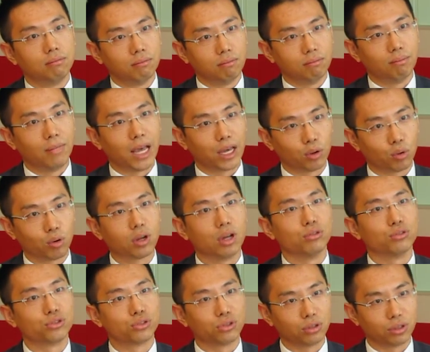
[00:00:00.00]
macro
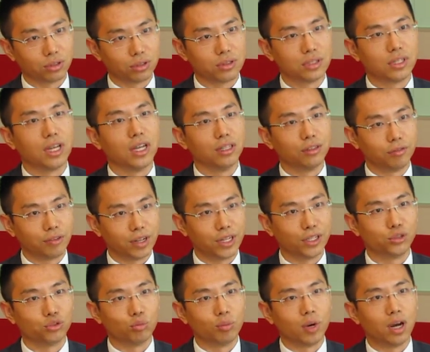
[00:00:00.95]
concerns and
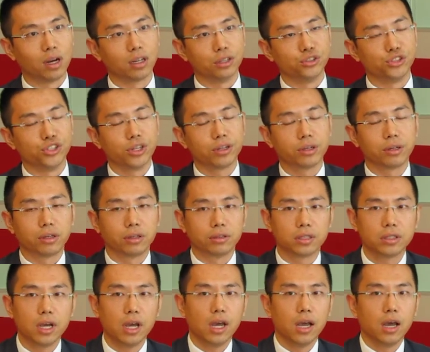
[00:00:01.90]
financial market
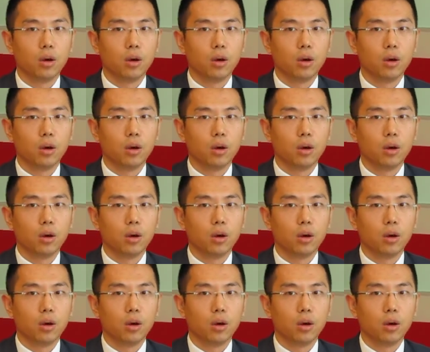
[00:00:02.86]
jitters,